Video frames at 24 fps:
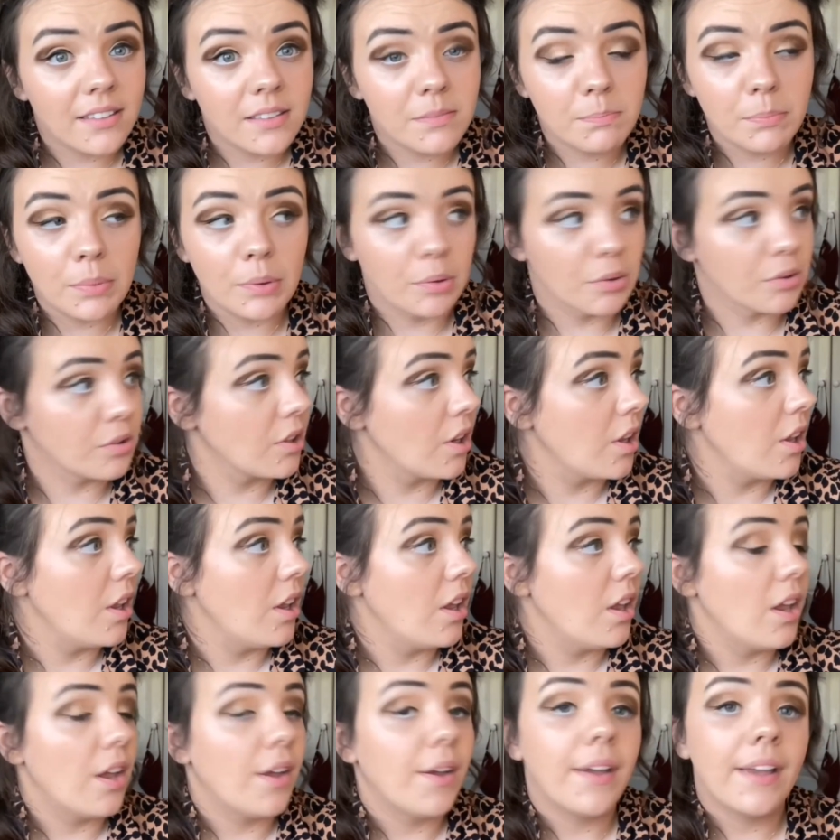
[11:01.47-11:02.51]
but
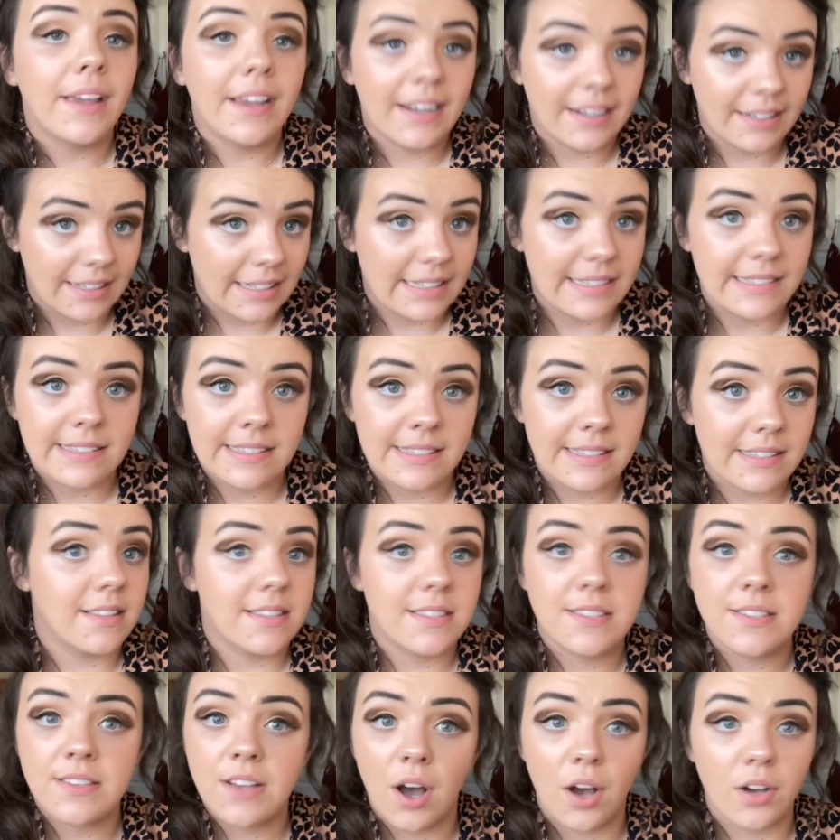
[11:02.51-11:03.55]
it is
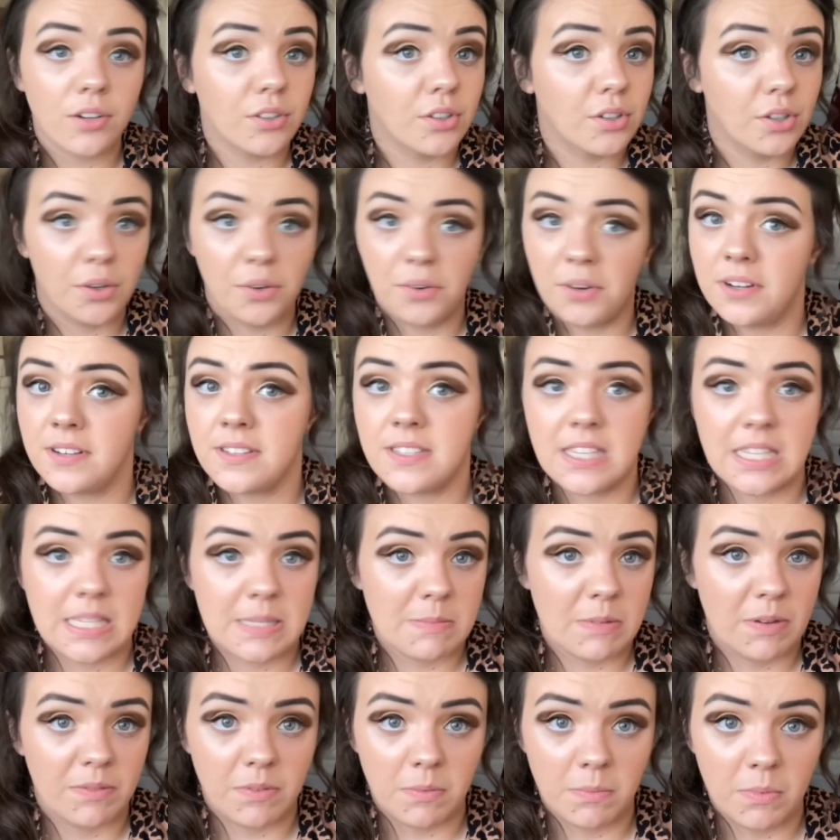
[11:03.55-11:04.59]
not a good criticism
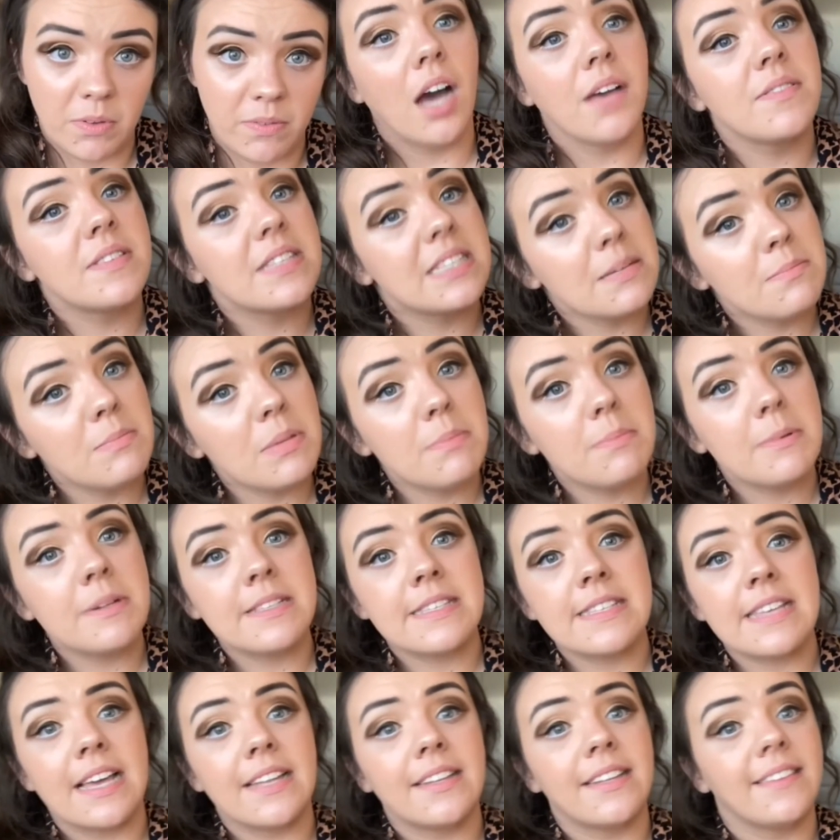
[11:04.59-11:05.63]
of the movie. I've seen people
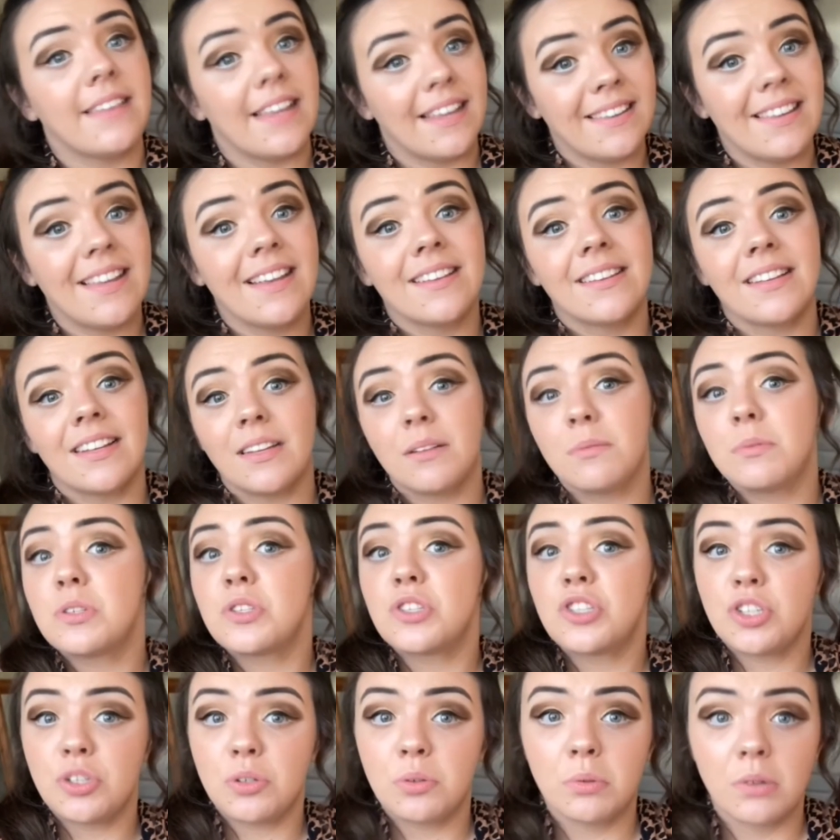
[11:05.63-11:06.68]
say that they think that it was
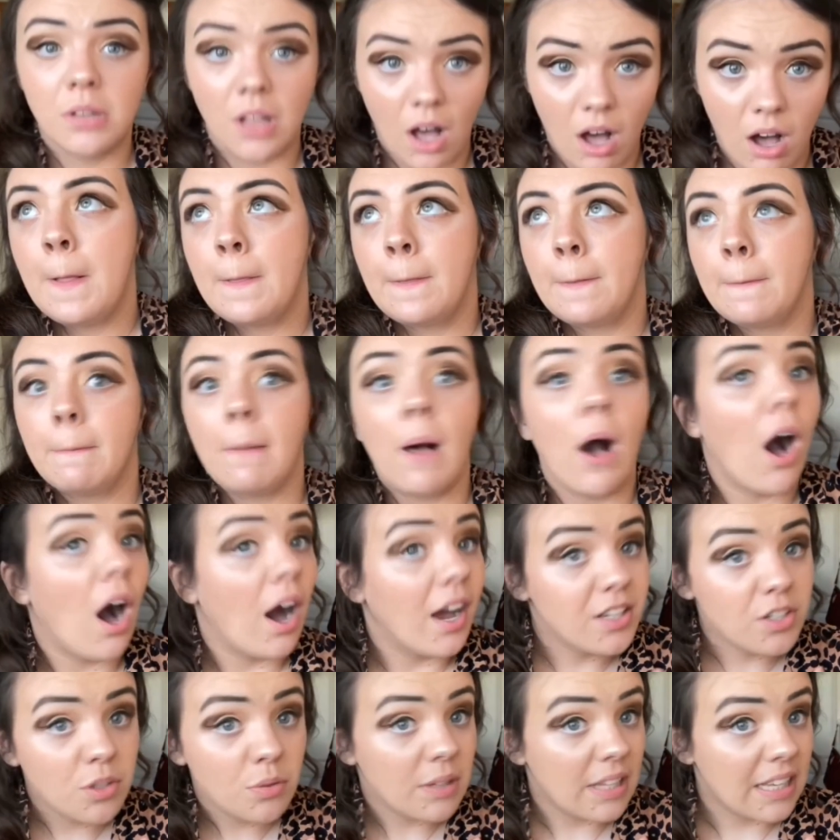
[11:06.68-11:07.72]
too long. I
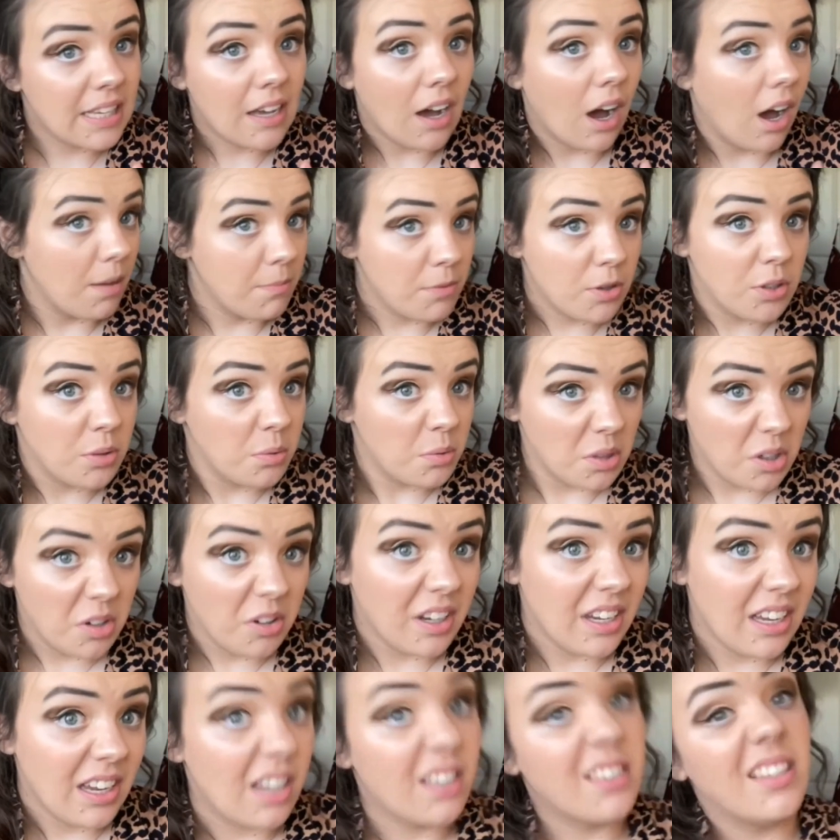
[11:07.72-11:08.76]
don't think I'm going to
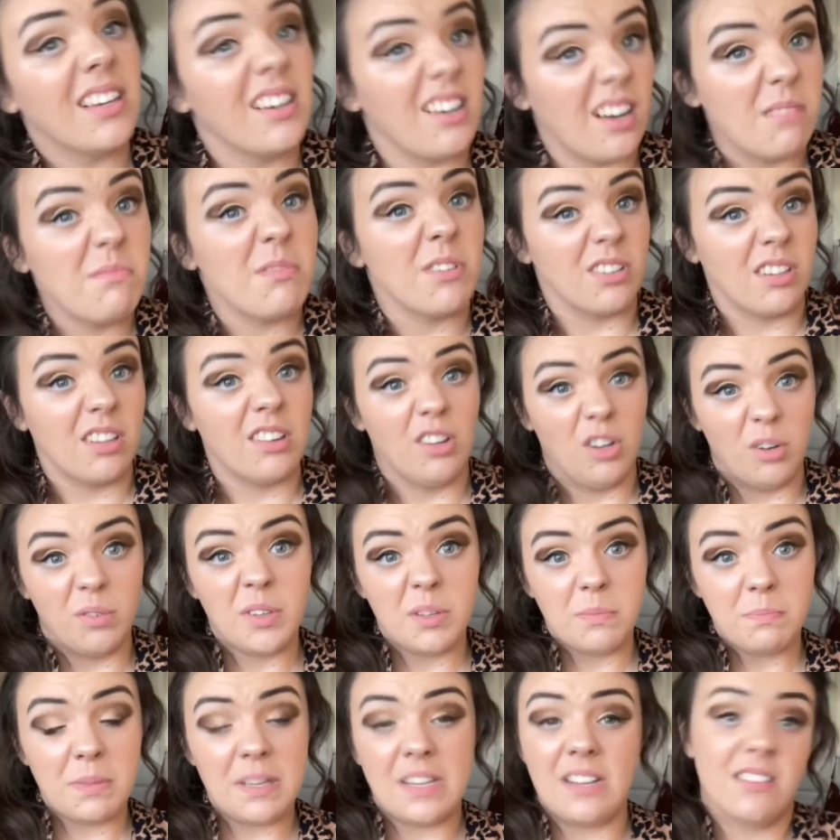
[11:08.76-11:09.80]
agree. I think I'm going to love it
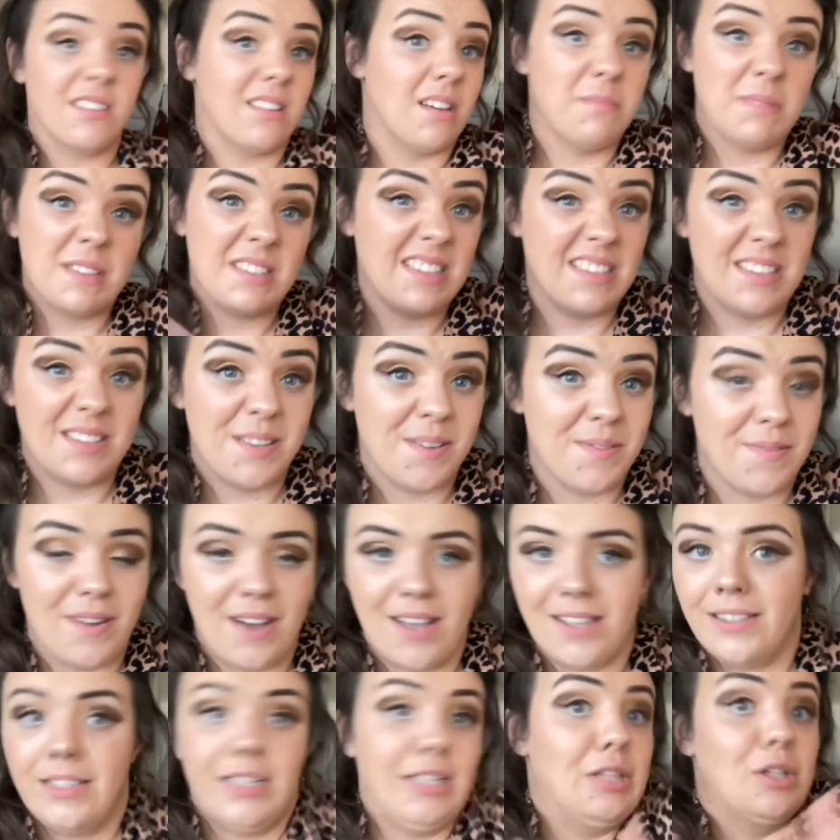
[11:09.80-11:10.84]
because I'm a DC fan
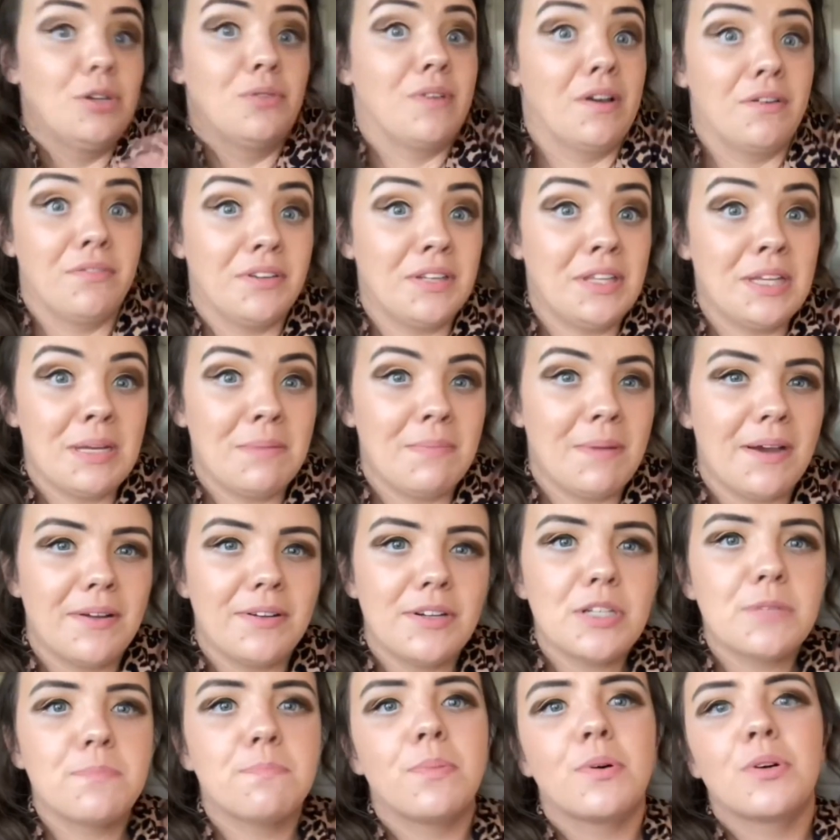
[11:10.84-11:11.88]
and I love everything about
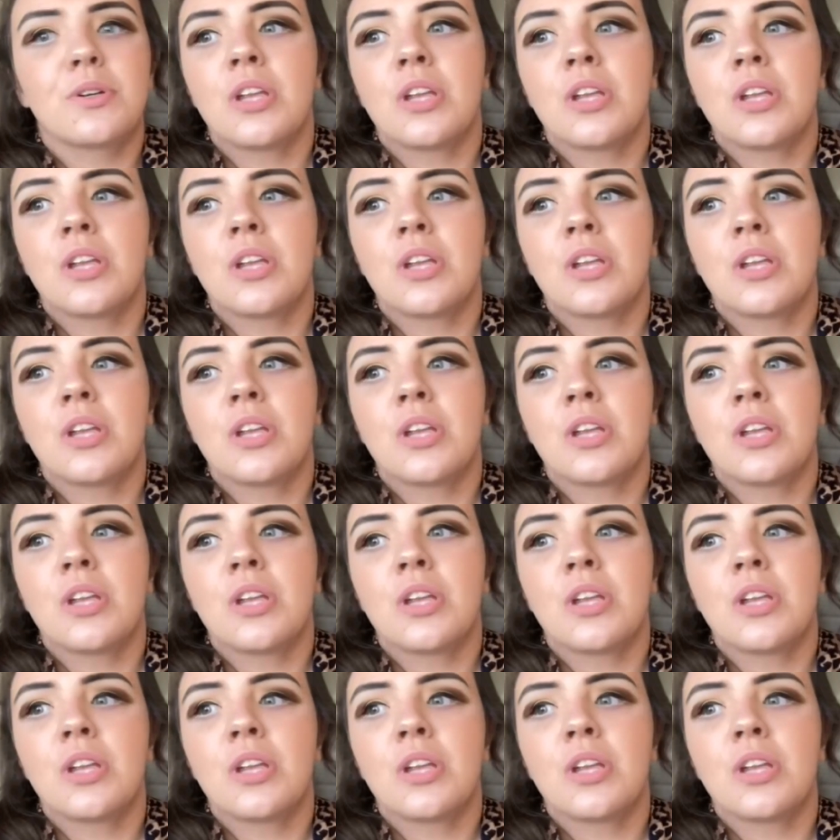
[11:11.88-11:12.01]
it, but